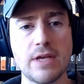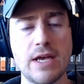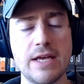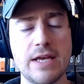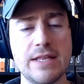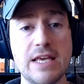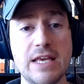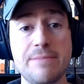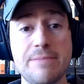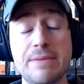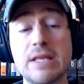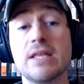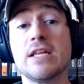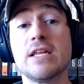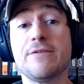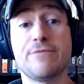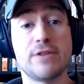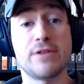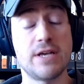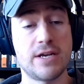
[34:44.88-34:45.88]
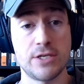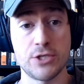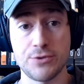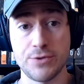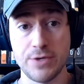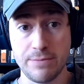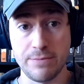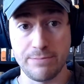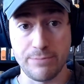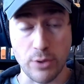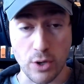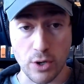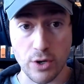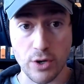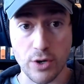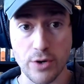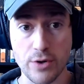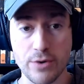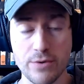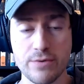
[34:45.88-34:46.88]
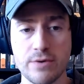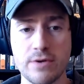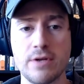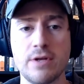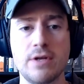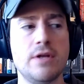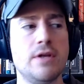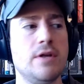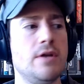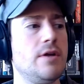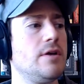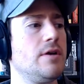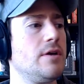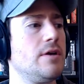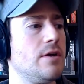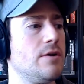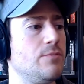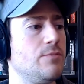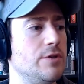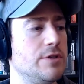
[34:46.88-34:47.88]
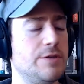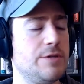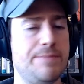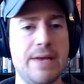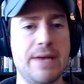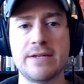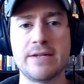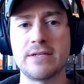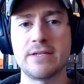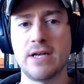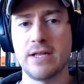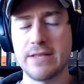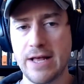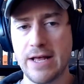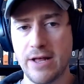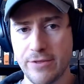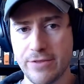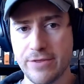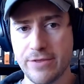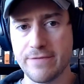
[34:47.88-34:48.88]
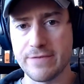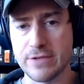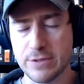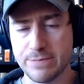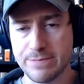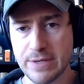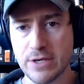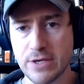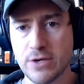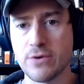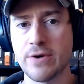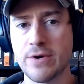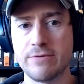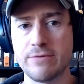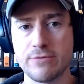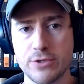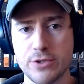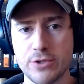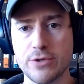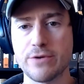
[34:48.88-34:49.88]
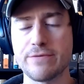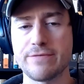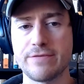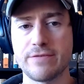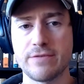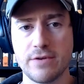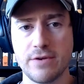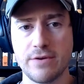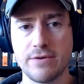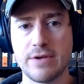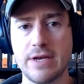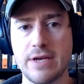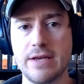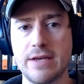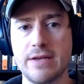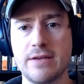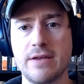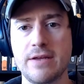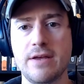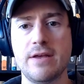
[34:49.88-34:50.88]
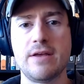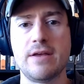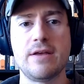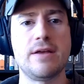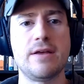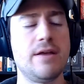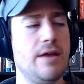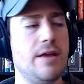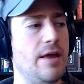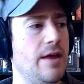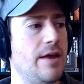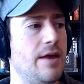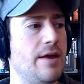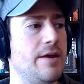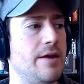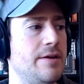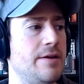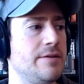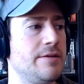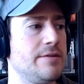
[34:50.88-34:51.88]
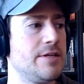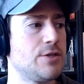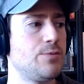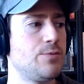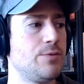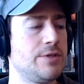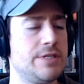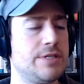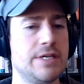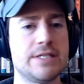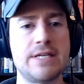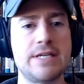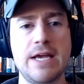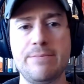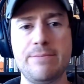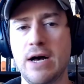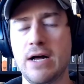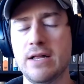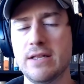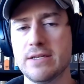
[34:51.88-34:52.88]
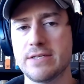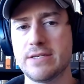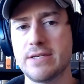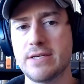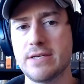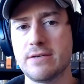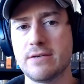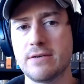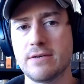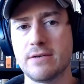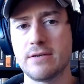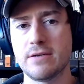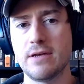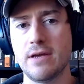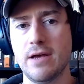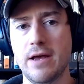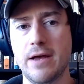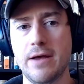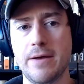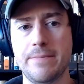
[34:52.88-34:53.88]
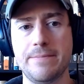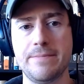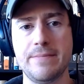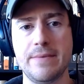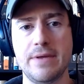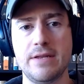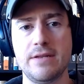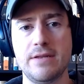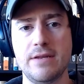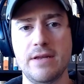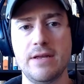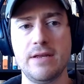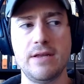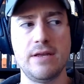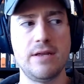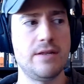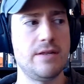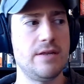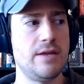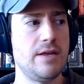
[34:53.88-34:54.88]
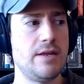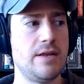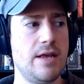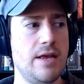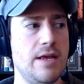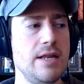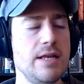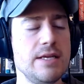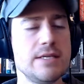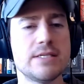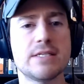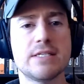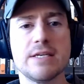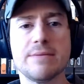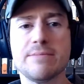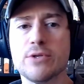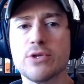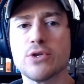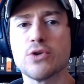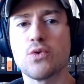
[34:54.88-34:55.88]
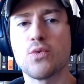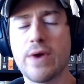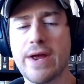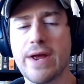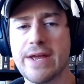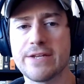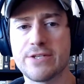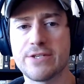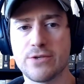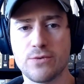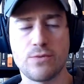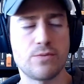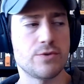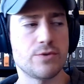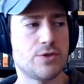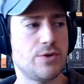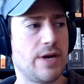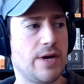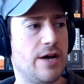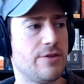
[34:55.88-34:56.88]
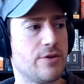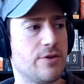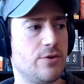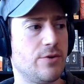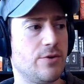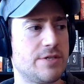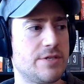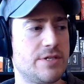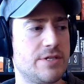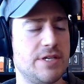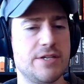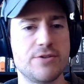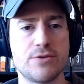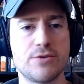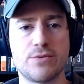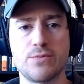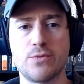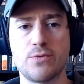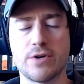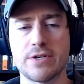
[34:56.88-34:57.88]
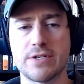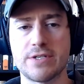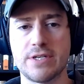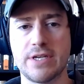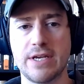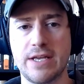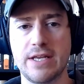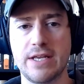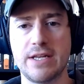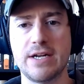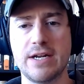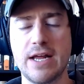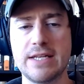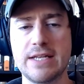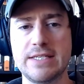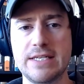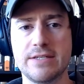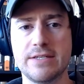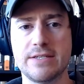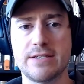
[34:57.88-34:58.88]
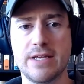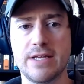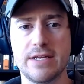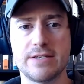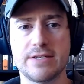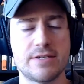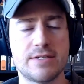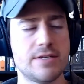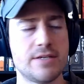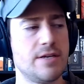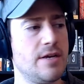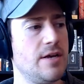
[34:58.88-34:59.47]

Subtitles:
And the ability for that country to borrow will depend on the health of its Bitcoin reserve. Okay. And this will dictate policy in a similar way to how the gold standard worked, like in an ideal sense.